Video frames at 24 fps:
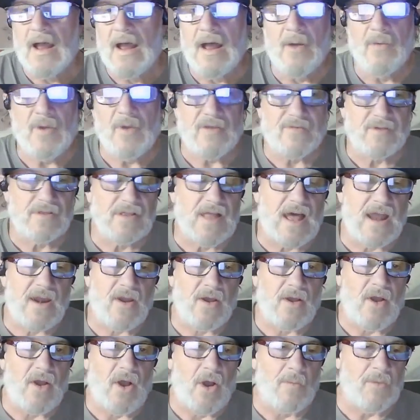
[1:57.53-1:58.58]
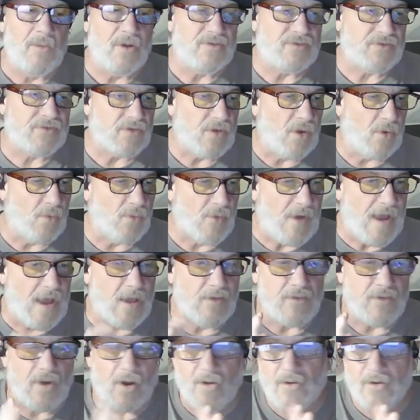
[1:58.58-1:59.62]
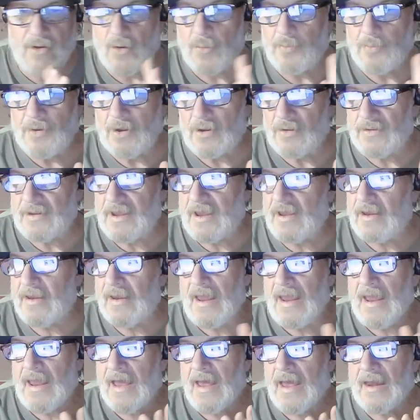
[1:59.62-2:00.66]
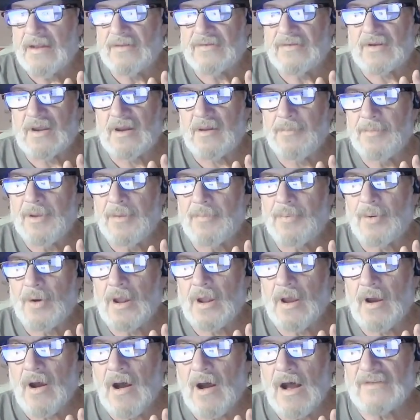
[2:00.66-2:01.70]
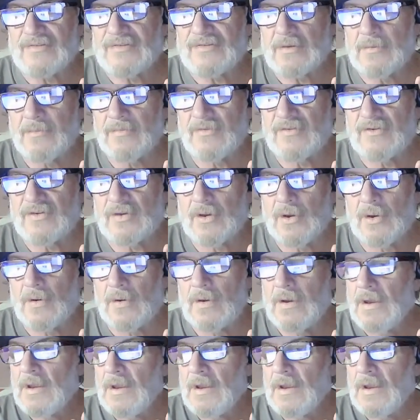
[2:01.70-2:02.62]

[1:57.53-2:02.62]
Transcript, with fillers: we have a lot of homeless around our new building, and it's going to be pretty awesome. So,